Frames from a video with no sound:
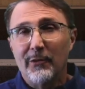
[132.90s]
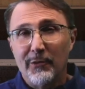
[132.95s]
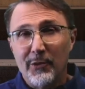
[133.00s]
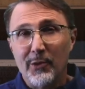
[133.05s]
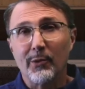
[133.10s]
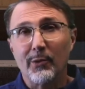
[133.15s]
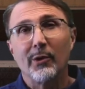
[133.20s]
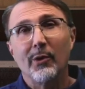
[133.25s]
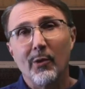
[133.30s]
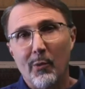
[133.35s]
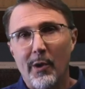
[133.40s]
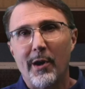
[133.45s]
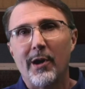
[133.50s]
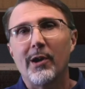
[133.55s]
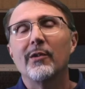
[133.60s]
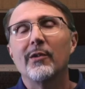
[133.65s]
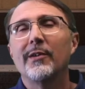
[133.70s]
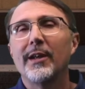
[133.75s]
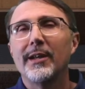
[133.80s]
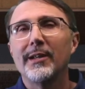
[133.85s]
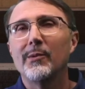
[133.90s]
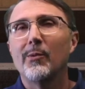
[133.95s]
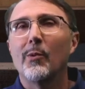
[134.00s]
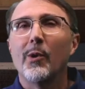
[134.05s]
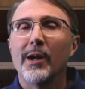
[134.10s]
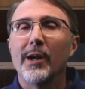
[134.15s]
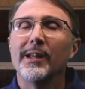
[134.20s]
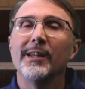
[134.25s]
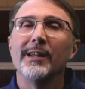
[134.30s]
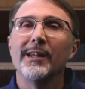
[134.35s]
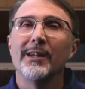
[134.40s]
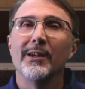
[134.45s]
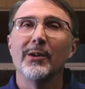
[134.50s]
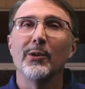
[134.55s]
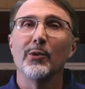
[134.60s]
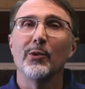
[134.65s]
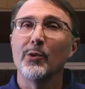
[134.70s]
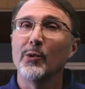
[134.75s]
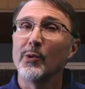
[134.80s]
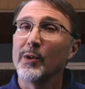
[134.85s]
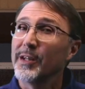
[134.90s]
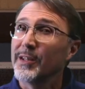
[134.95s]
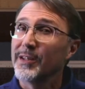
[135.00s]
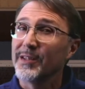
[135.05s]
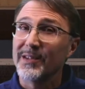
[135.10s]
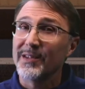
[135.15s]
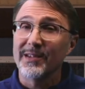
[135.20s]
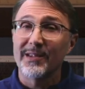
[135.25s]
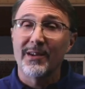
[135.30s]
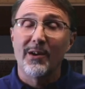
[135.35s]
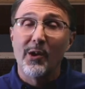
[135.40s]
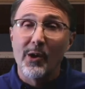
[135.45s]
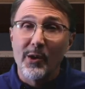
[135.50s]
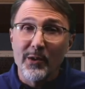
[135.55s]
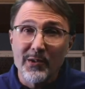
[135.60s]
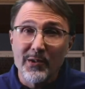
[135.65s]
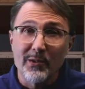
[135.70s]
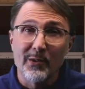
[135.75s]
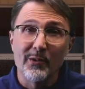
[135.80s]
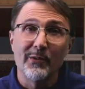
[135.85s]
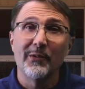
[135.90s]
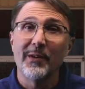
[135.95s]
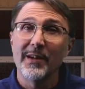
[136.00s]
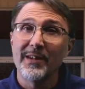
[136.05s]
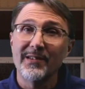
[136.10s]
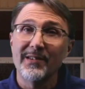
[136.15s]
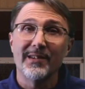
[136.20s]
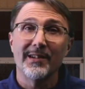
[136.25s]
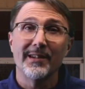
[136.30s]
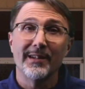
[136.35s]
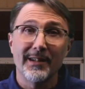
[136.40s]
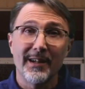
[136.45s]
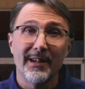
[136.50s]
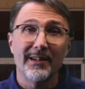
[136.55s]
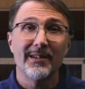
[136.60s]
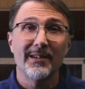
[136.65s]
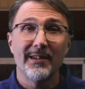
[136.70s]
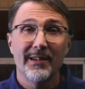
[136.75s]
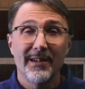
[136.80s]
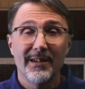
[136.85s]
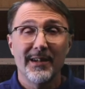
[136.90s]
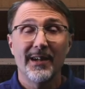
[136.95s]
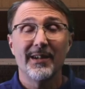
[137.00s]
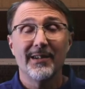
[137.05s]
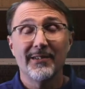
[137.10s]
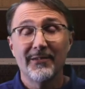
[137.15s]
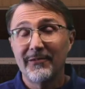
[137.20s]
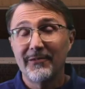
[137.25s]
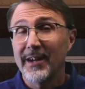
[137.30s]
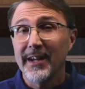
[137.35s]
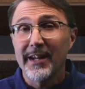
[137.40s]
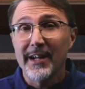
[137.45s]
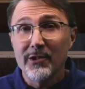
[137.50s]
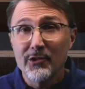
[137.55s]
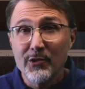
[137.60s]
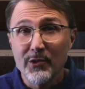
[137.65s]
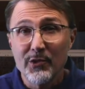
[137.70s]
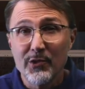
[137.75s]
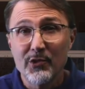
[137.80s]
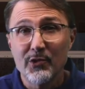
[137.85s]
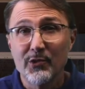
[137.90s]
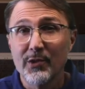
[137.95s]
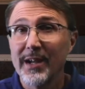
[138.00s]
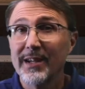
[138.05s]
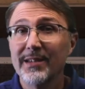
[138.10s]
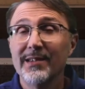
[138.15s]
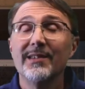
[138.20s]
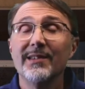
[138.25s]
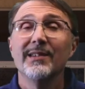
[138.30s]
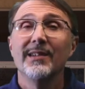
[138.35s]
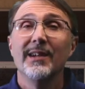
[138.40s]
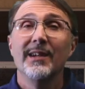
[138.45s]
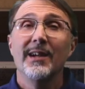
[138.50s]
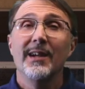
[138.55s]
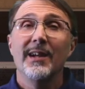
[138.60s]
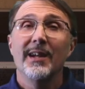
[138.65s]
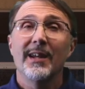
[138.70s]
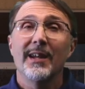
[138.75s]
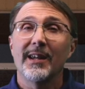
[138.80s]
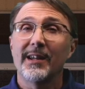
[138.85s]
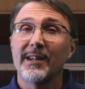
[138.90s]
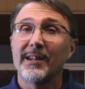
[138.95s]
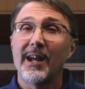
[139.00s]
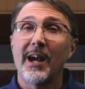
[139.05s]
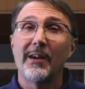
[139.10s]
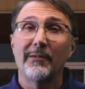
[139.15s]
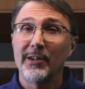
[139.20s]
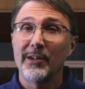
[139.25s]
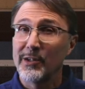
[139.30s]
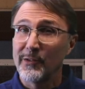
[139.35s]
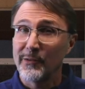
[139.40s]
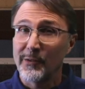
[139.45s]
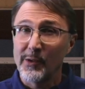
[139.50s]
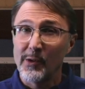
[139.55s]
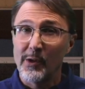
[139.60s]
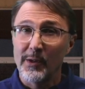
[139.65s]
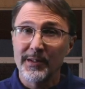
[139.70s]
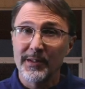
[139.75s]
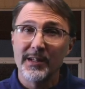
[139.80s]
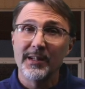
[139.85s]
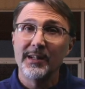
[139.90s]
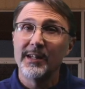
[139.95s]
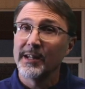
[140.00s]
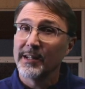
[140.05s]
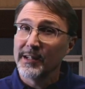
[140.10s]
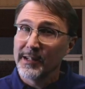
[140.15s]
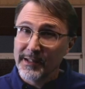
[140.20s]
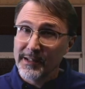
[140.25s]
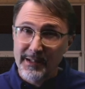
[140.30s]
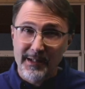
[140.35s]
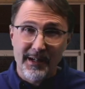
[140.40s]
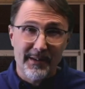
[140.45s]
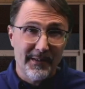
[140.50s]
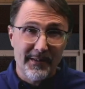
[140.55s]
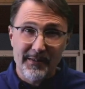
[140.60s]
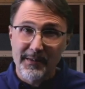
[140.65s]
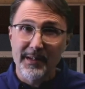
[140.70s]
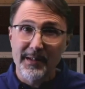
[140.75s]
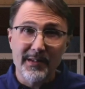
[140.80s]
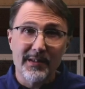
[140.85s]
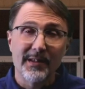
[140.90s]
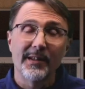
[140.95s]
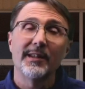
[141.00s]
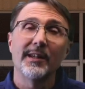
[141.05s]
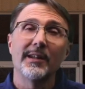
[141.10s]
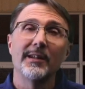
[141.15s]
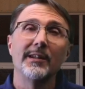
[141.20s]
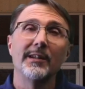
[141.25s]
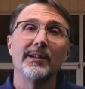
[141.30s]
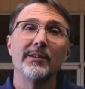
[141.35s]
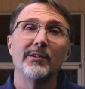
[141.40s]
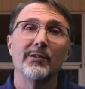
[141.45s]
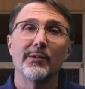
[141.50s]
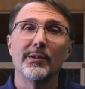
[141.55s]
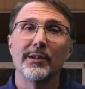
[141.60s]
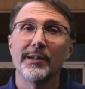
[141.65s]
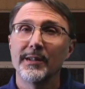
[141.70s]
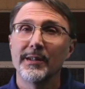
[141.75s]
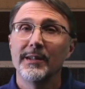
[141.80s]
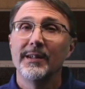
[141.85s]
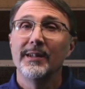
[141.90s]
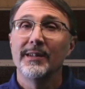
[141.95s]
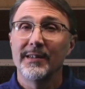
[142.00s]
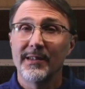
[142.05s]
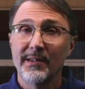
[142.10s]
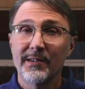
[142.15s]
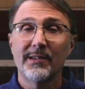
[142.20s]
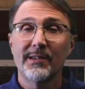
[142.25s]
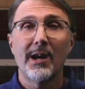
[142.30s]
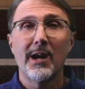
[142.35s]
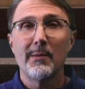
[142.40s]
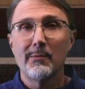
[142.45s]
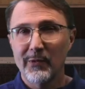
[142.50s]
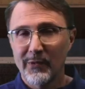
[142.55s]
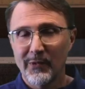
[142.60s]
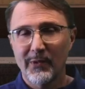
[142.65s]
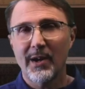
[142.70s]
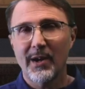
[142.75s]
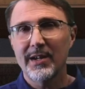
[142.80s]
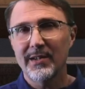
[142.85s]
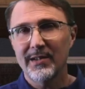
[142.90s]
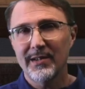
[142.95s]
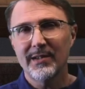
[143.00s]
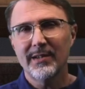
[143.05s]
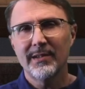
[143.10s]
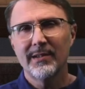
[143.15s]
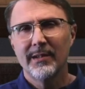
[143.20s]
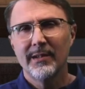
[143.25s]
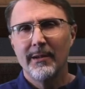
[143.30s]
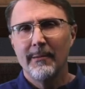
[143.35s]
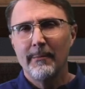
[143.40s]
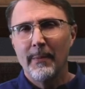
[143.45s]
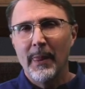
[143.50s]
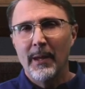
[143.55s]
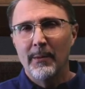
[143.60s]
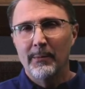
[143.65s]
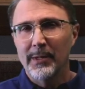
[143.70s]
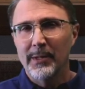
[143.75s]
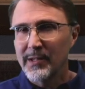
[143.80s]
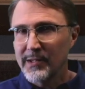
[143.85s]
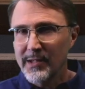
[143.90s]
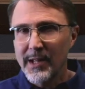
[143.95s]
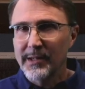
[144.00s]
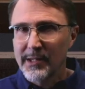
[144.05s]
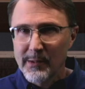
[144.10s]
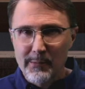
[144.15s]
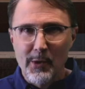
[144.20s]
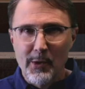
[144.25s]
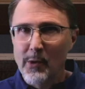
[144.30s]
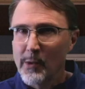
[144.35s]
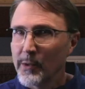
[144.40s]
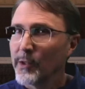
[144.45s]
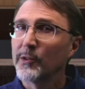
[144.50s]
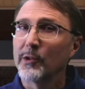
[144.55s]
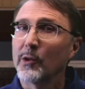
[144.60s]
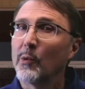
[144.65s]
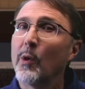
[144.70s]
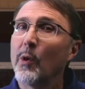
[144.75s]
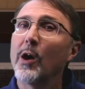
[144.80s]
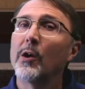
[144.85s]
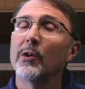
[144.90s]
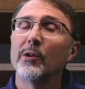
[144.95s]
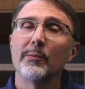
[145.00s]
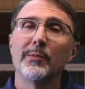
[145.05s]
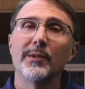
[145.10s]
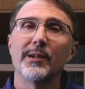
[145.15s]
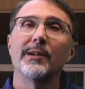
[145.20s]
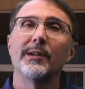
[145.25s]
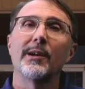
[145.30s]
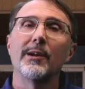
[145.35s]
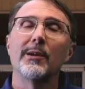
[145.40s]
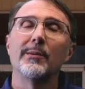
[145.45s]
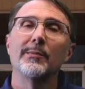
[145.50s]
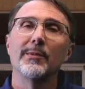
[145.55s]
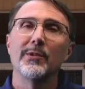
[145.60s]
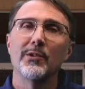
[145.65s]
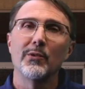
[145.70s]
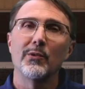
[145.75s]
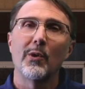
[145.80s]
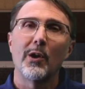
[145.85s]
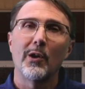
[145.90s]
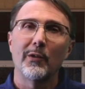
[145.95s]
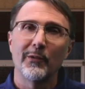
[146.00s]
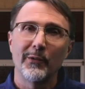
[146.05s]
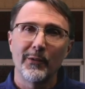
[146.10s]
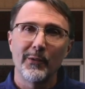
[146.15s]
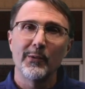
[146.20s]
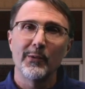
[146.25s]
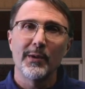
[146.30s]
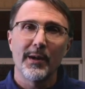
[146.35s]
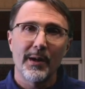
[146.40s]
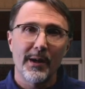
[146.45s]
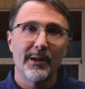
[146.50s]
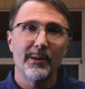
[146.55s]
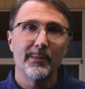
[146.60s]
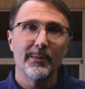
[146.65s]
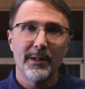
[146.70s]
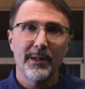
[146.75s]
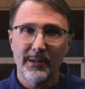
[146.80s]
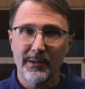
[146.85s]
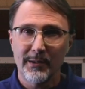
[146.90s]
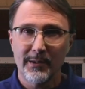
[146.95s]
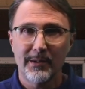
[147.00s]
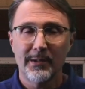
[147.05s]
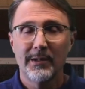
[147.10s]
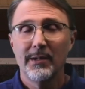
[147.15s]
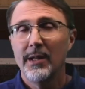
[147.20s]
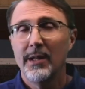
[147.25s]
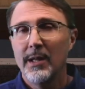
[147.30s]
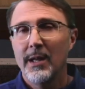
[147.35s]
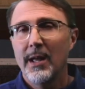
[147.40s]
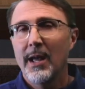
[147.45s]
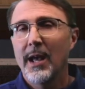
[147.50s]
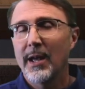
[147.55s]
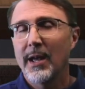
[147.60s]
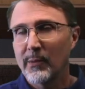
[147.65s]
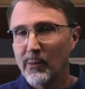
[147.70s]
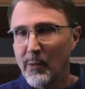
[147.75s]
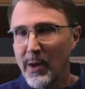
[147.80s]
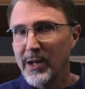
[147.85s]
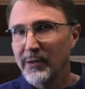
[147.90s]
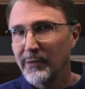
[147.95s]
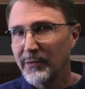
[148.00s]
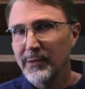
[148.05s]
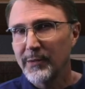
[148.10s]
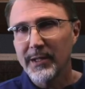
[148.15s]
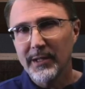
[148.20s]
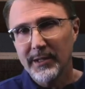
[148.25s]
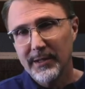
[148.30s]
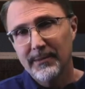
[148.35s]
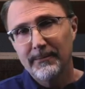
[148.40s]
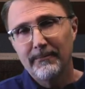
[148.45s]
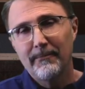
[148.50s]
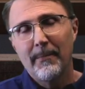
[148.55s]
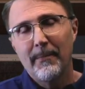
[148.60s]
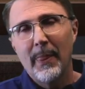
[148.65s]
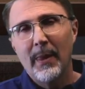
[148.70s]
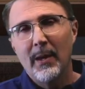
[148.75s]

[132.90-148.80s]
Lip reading: If you're aware of anyone who is also facing financial stress and having difficulty getting the things that they need during this time of crisis, please let them know that they're welcome to come to our Food Hub here at Wainfleet,